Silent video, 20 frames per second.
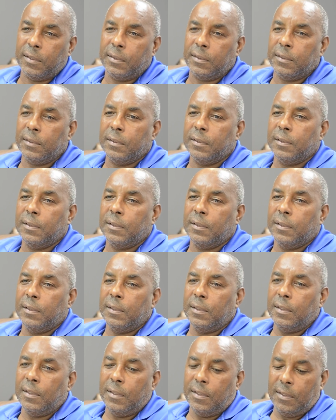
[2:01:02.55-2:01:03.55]
And
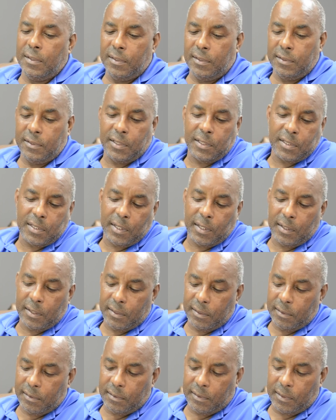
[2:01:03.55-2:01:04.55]
just like,
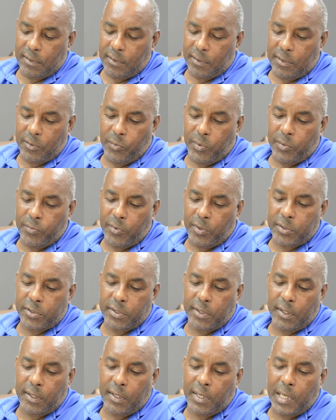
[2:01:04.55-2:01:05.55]
you know, the
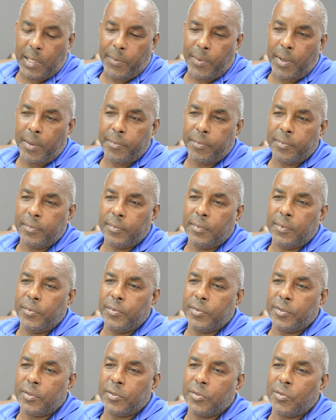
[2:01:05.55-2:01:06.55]
Windrush thing came up, it
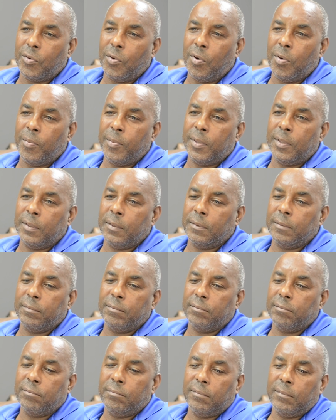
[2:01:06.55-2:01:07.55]
was a storm and
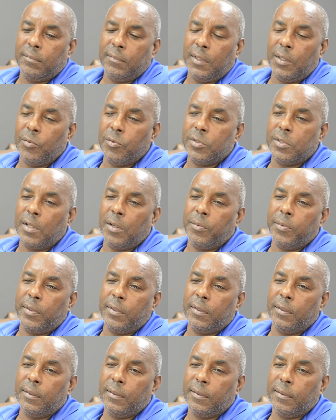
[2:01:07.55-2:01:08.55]
it was dealt with.